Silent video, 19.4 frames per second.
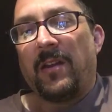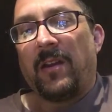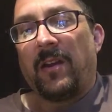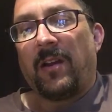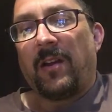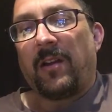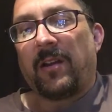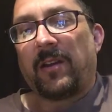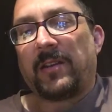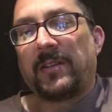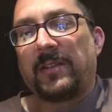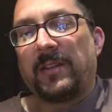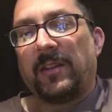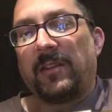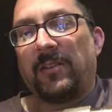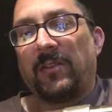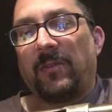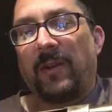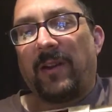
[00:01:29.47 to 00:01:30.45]
Because
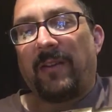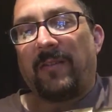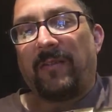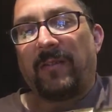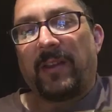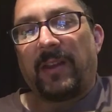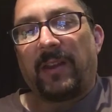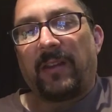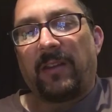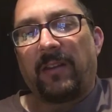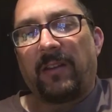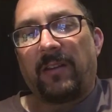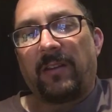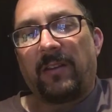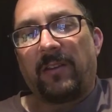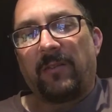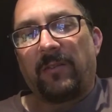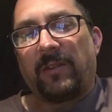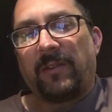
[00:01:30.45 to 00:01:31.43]
they do have
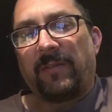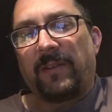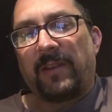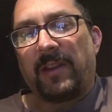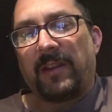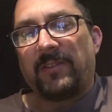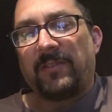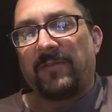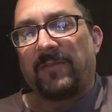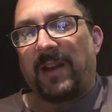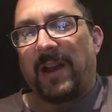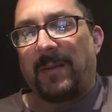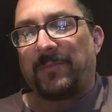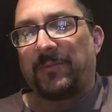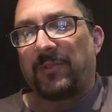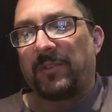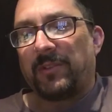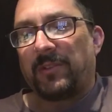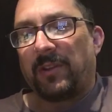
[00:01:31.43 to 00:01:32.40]
different kinds of
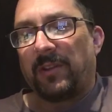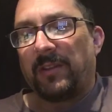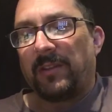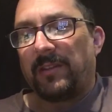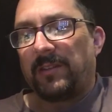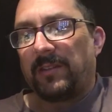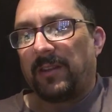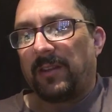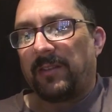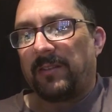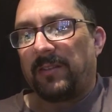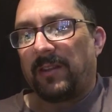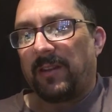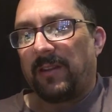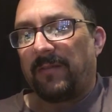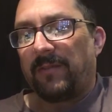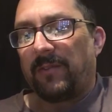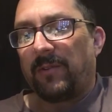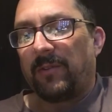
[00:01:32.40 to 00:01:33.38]
options on these things that
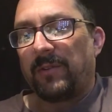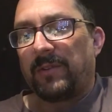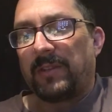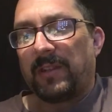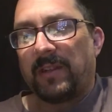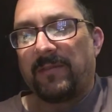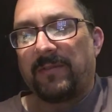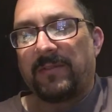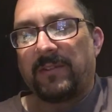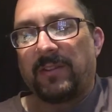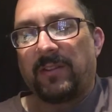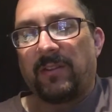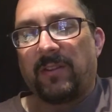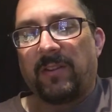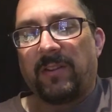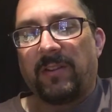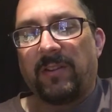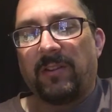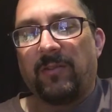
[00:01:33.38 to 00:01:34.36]
I've noticed that I've seen
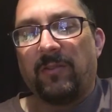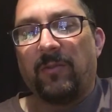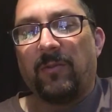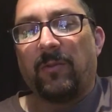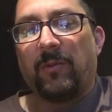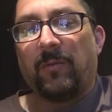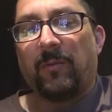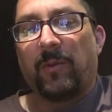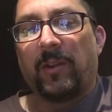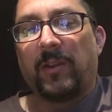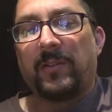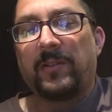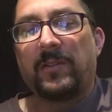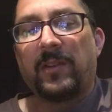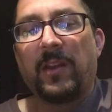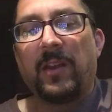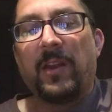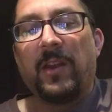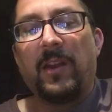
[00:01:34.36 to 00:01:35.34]
on the newer ones.